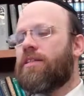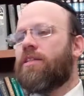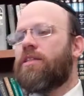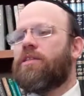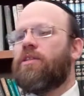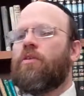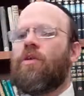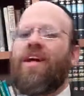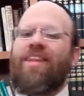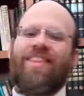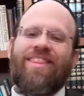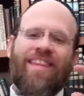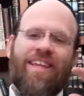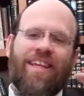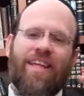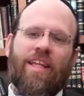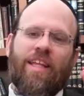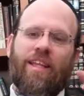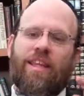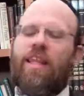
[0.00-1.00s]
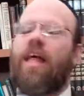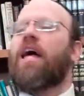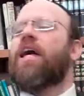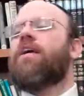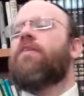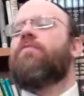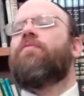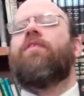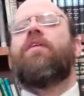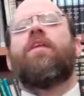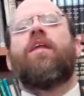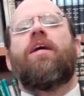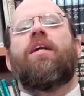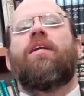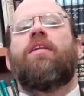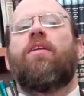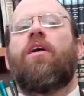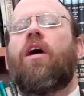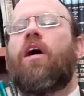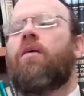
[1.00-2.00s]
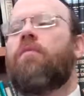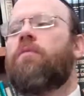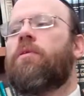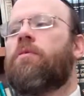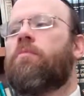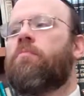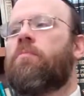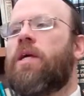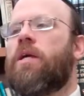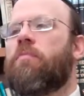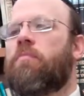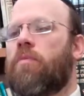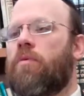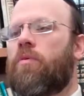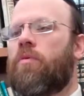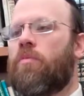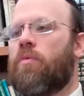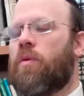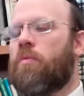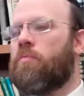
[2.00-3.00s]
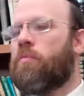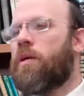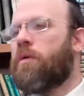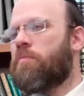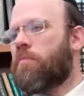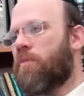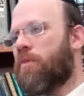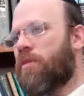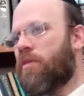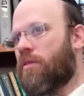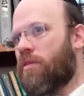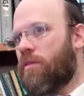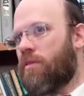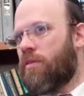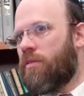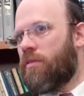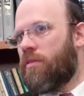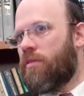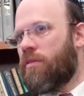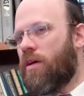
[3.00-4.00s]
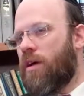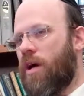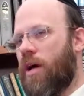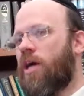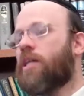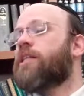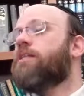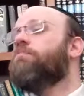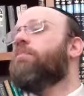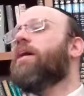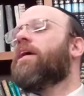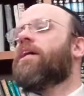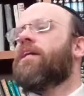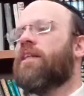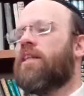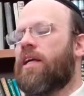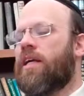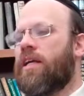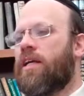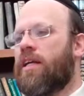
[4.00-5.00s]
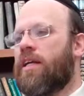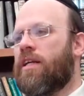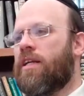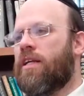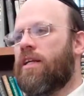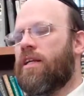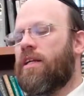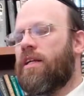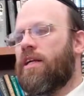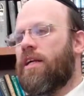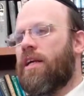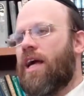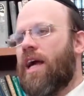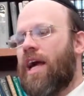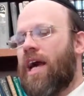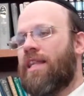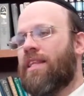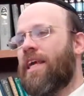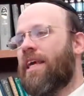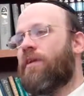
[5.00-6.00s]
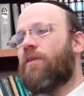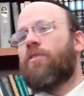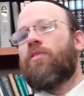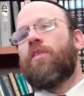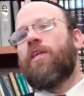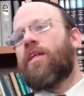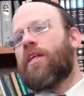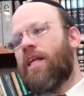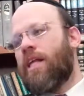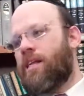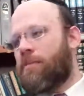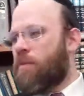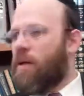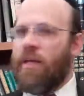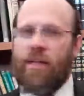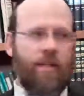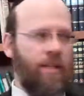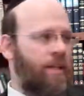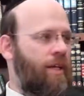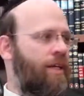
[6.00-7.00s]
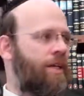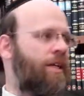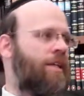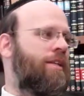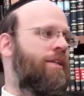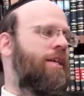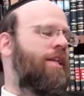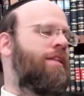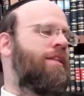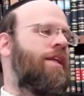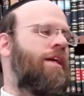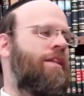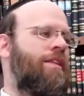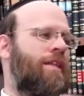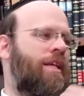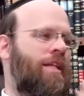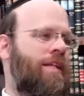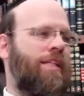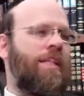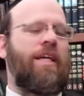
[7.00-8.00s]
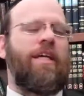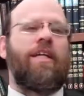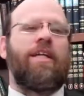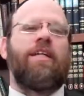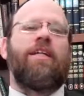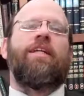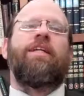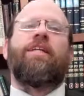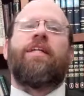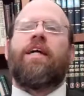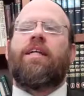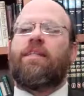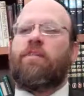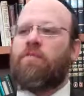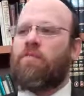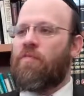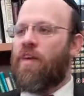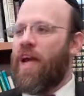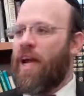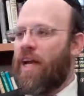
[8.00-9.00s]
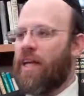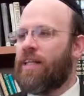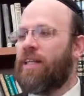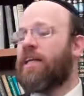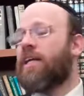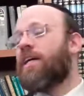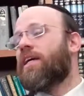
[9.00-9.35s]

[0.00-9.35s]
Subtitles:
So I think in life, a lot of times people are speculating, and they don't think they're speculating, that they're saying it as a fact.